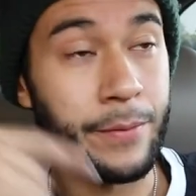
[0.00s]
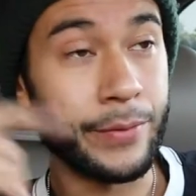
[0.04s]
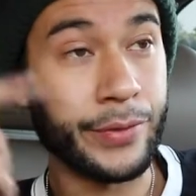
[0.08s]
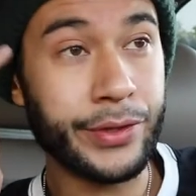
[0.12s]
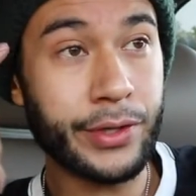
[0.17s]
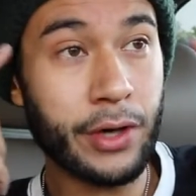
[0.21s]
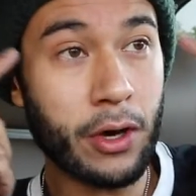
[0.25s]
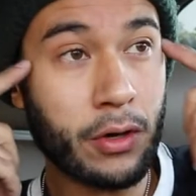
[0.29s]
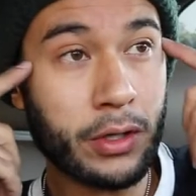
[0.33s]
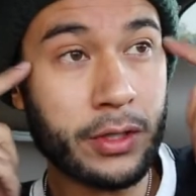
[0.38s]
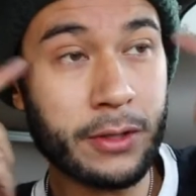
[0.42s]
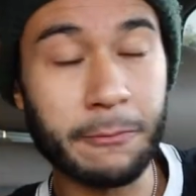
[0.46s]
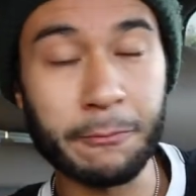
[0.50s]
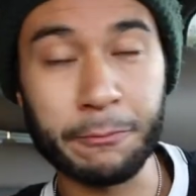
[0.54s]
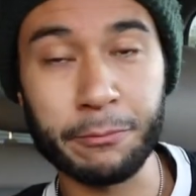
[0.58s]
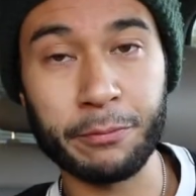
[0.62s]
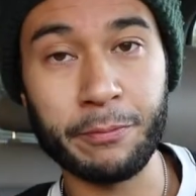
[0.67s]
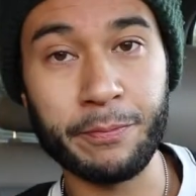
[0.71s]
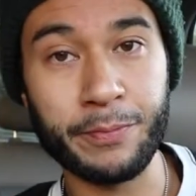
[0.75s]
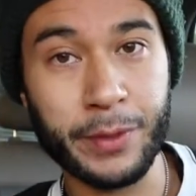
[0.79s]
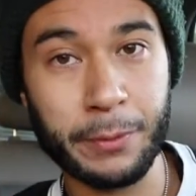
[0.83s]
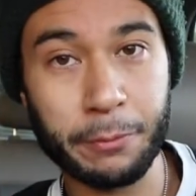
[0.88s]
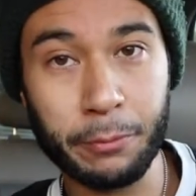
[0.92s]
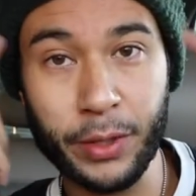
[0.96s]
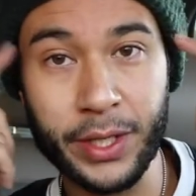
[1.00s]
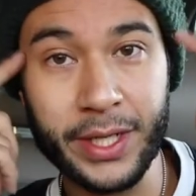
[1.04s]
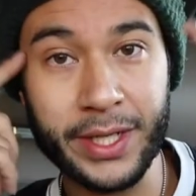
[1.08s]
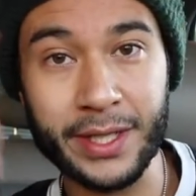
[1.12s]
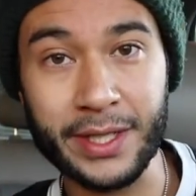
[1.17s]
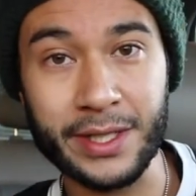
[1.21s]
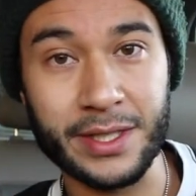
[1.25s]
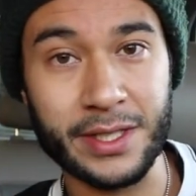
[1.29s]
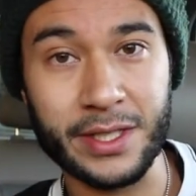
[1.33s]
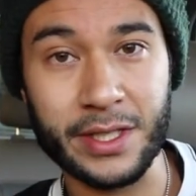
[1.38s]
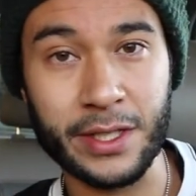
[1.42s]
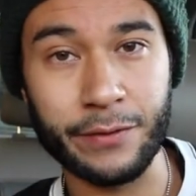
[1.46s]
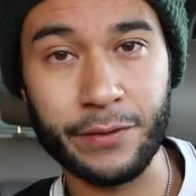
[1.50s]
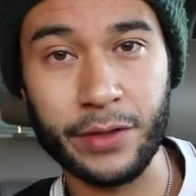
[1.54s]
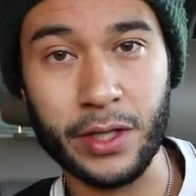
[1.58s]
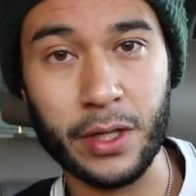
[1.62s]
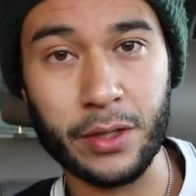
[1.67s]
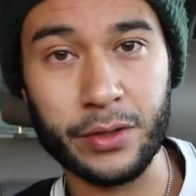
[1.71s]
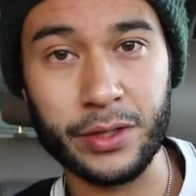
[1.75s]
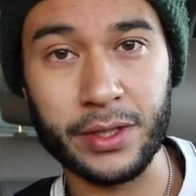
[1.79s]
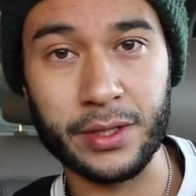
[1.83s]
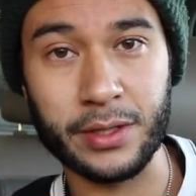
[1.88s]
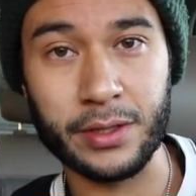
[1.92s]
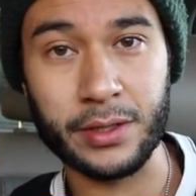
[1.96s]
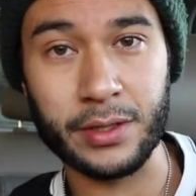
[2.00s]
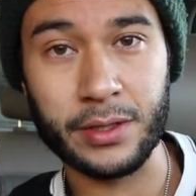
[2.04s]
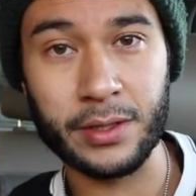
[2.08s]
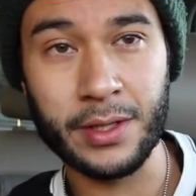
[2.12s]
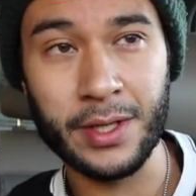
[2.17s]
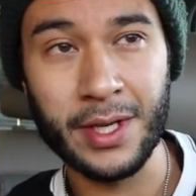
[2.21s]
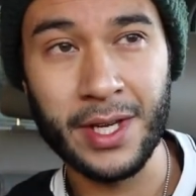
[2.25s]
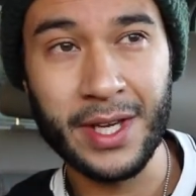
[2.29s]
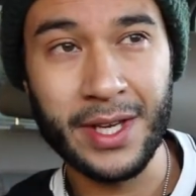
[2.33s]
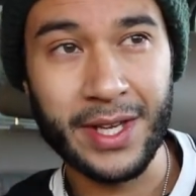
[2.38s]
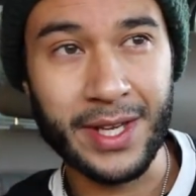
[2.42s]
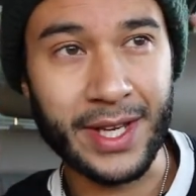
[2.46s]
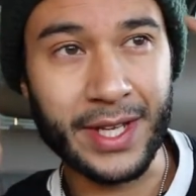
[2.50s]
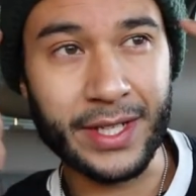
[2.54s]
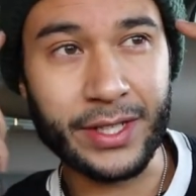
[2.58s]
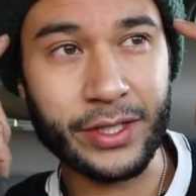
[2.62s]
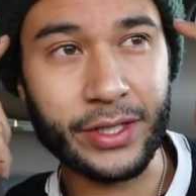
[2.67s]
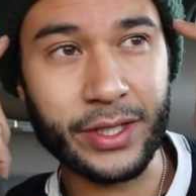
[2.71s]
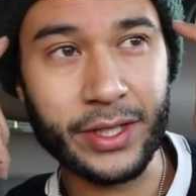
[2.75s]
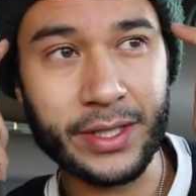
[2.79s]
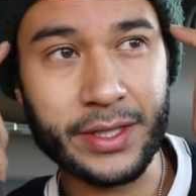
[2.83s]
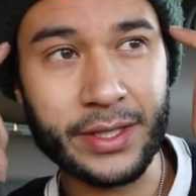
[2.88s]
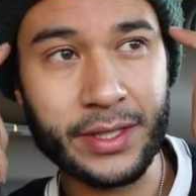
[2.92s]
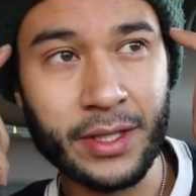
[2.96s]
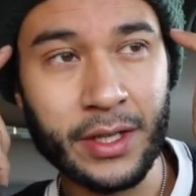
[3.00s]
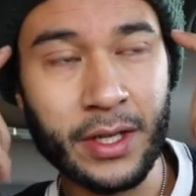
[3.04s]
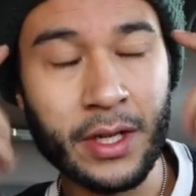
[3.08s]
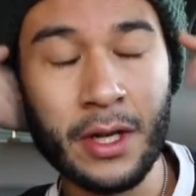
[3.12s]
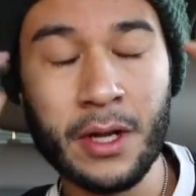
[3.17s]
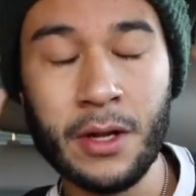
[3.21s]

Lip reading: No preconceived notions. It's just